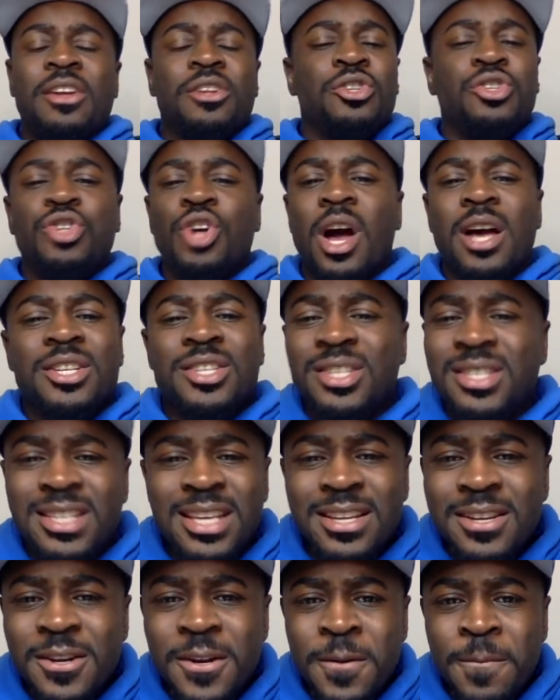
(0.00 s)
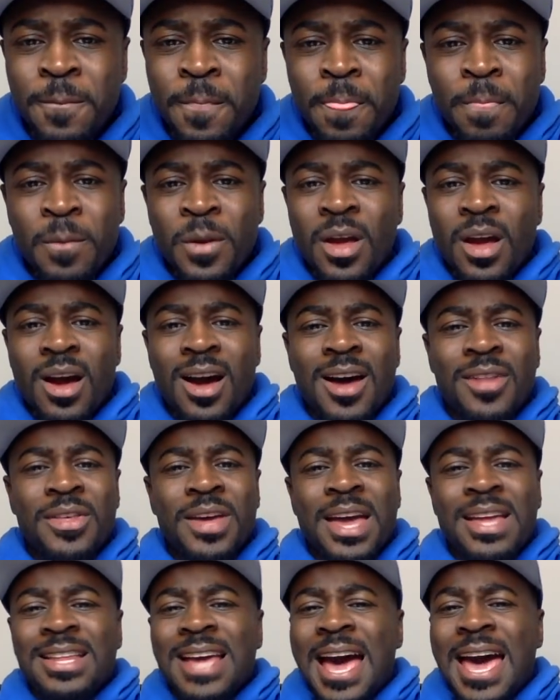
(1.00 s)
Josh Sitton.
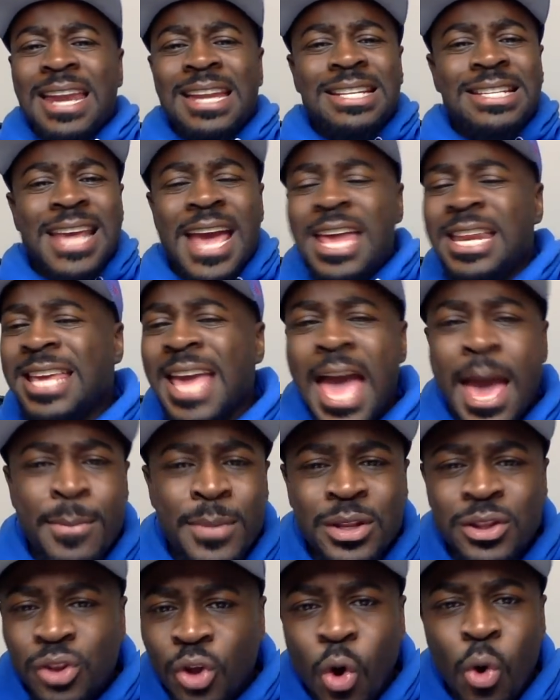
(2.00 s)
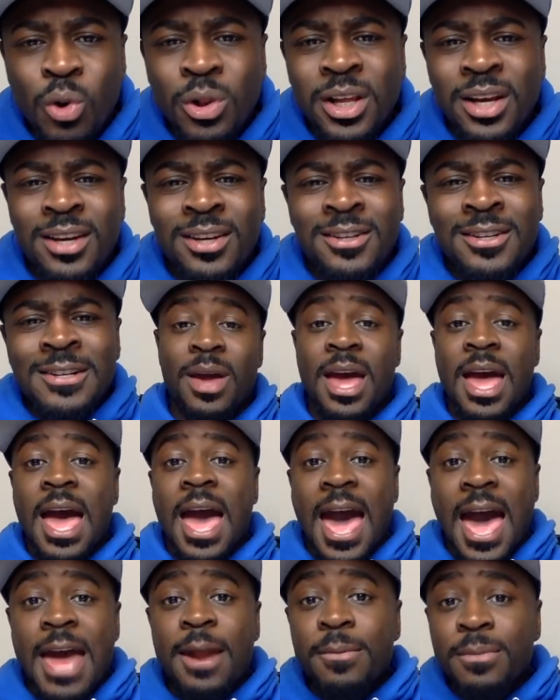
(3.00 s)
They added Danny Amendola.
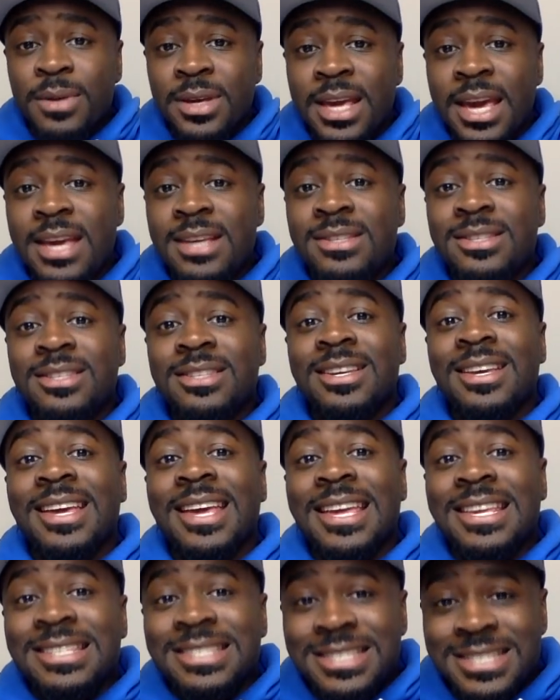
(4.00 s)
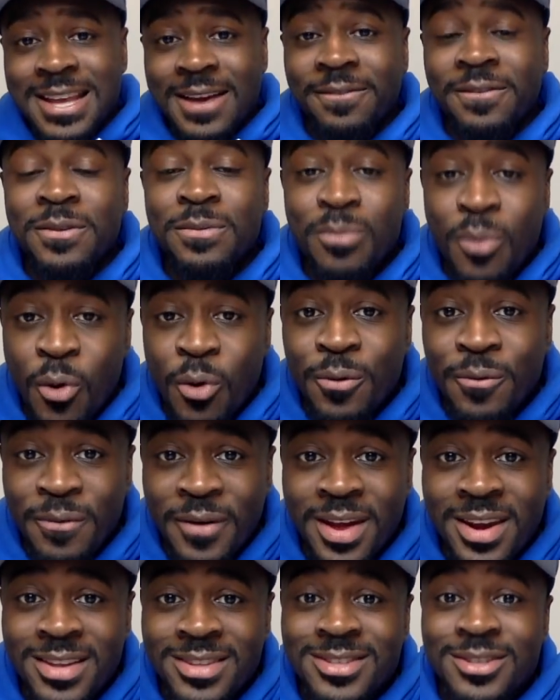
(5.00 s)
Adam Gase is definitely
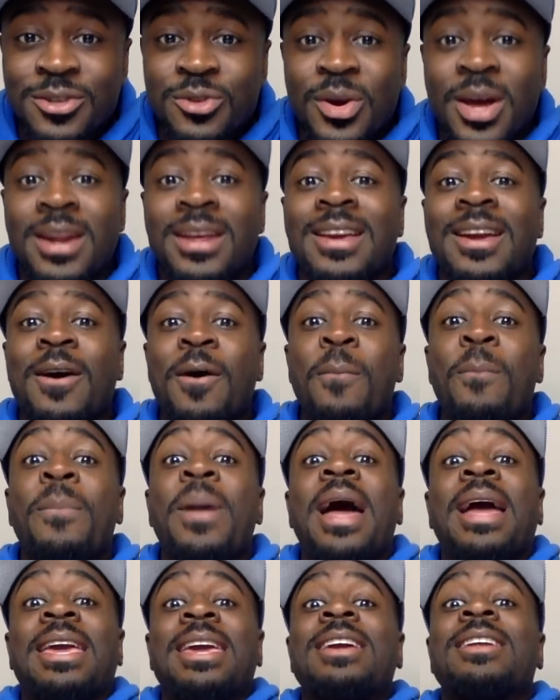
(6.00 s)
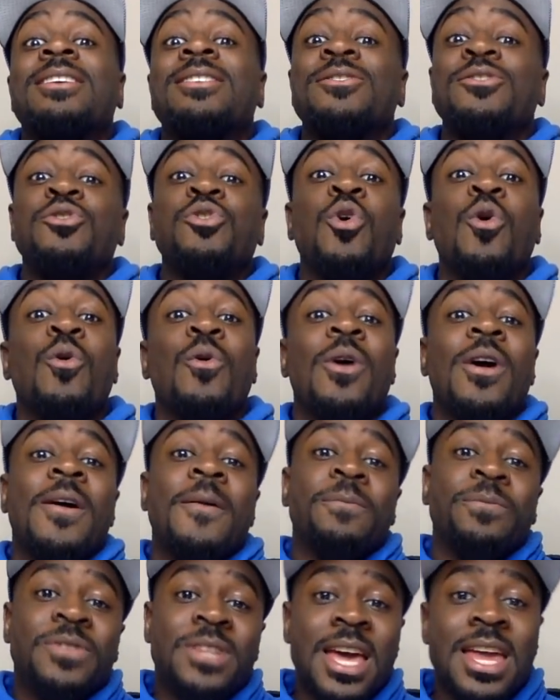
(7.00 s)
motivated to try to come back in, because you go
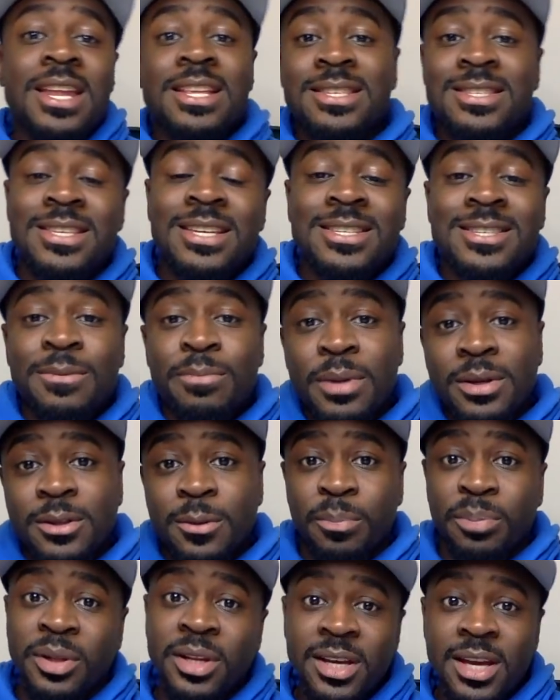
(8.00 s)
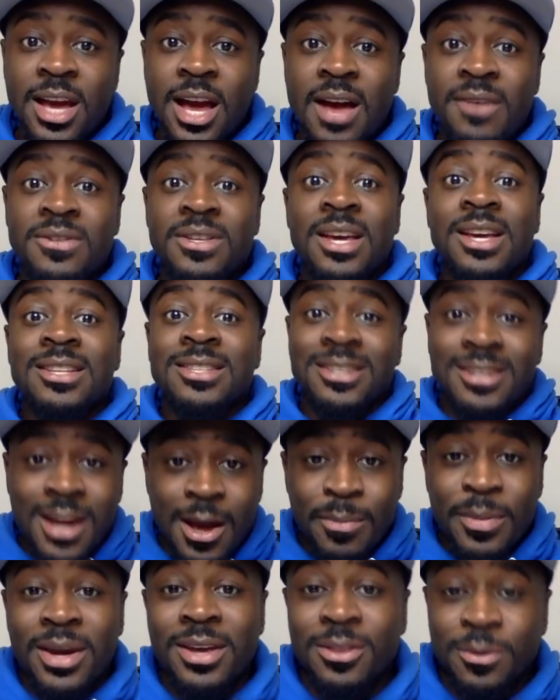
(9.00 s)
10-6 and make the playoffs to
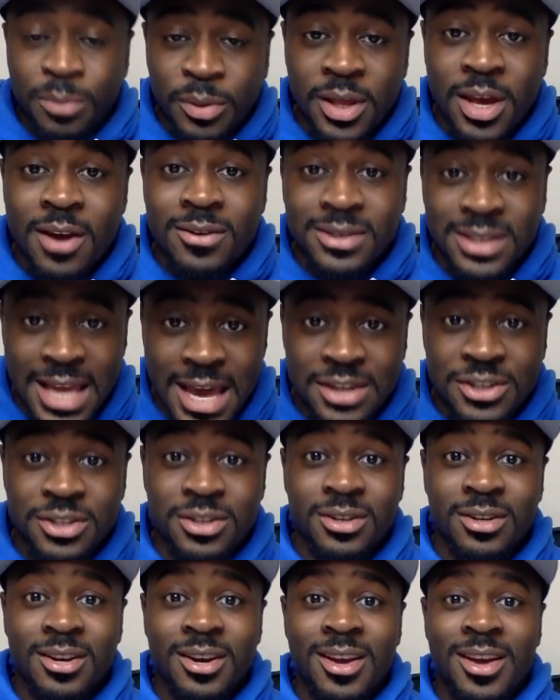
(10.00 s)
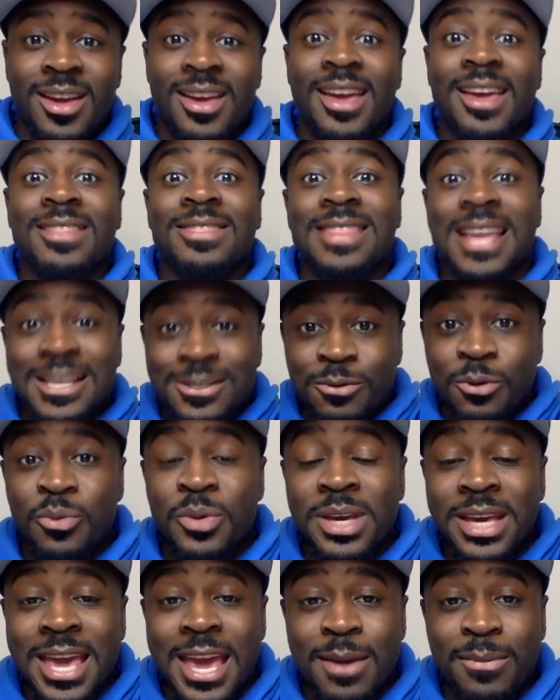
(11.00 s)
not making the playoffs last year. That's where
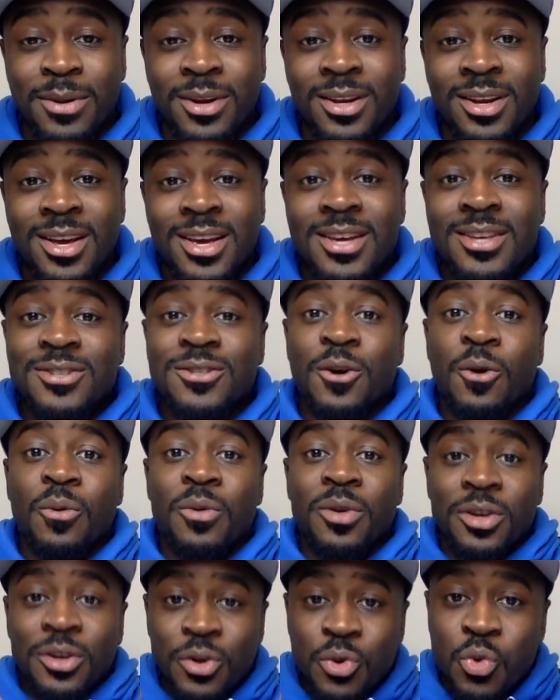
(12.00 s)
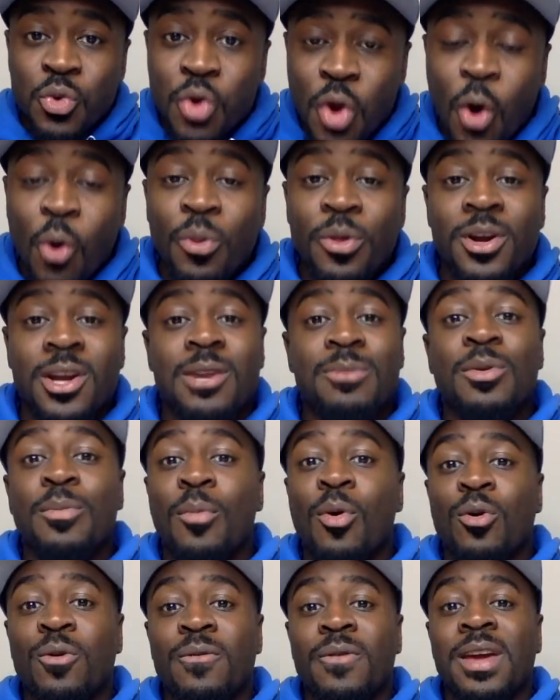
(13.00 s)
we came in. So you know they're going to be
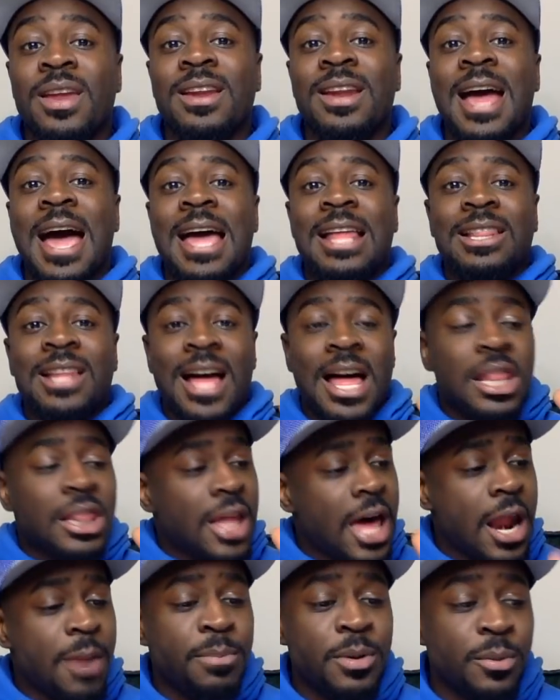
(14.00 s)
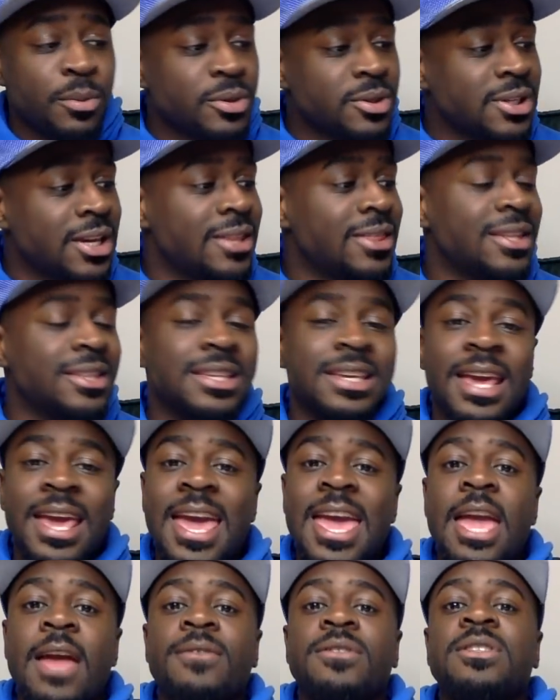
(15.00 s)
motivated. A lot of people say that the
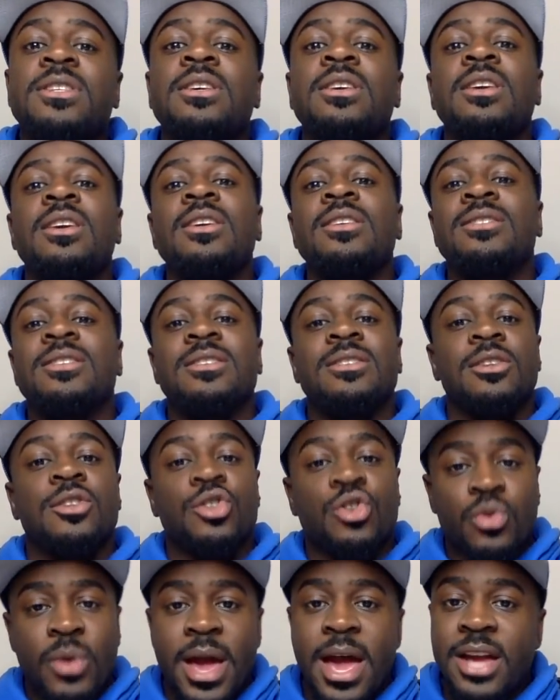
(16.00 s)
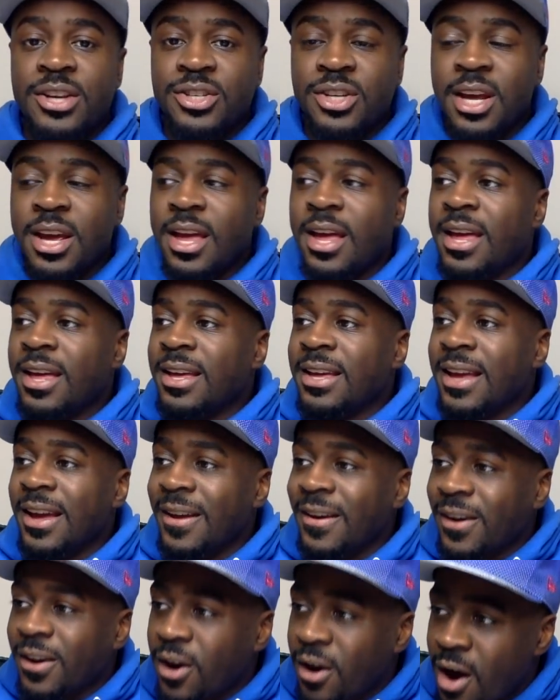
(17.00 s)
AFC East is a trash
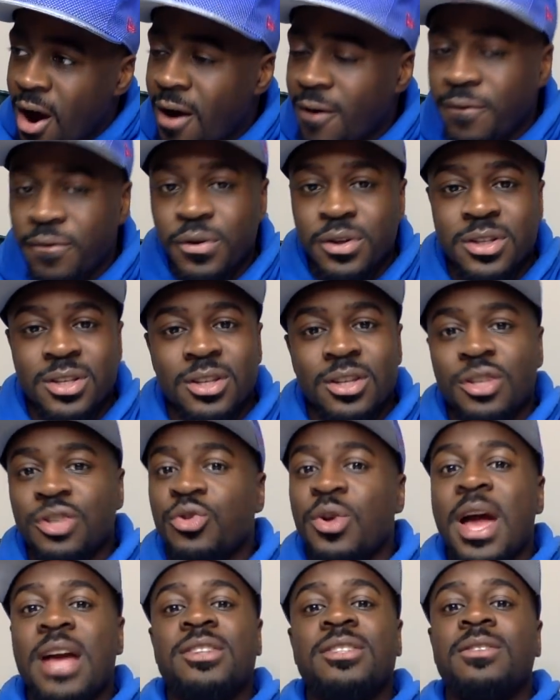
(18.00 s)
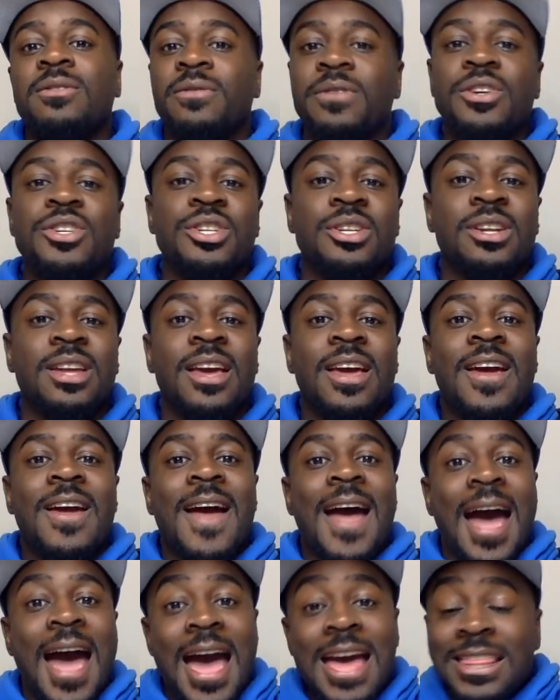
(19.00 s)
conference, is a trash division.
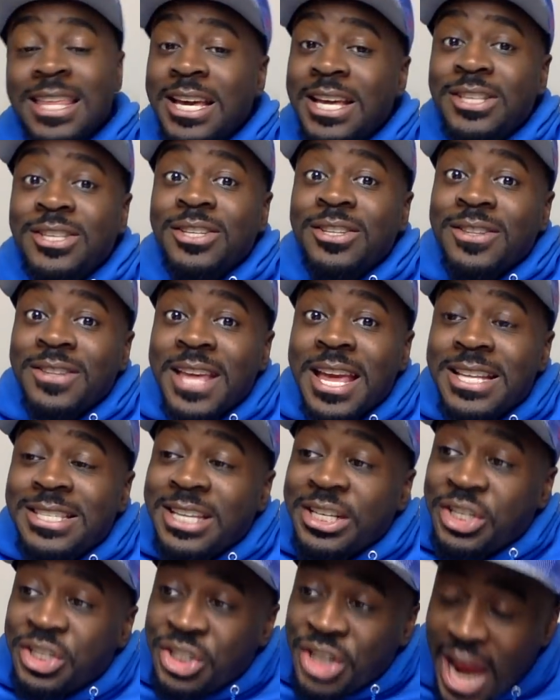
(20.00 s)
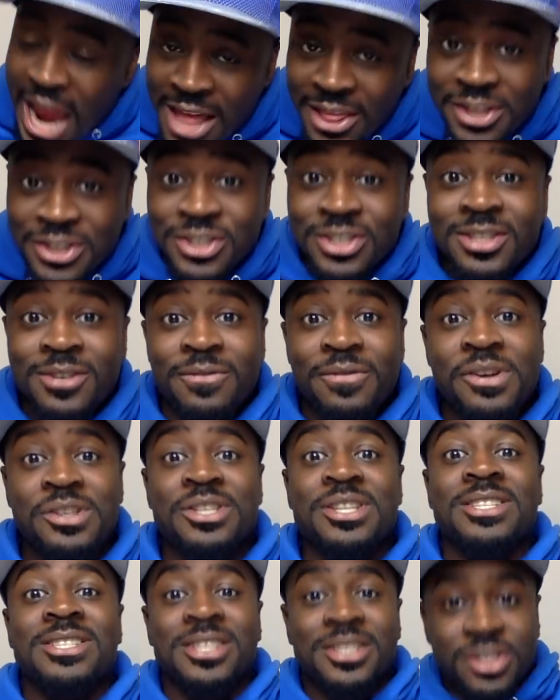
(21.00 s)
I think it's a challenging
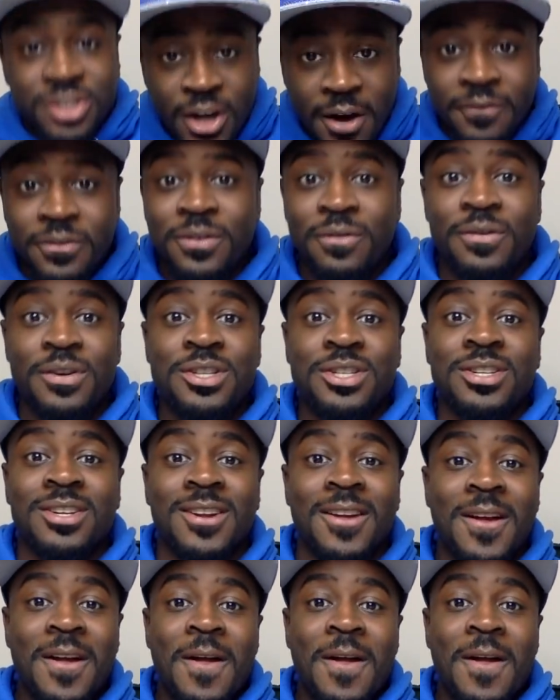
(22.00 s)
division. It's a tough division.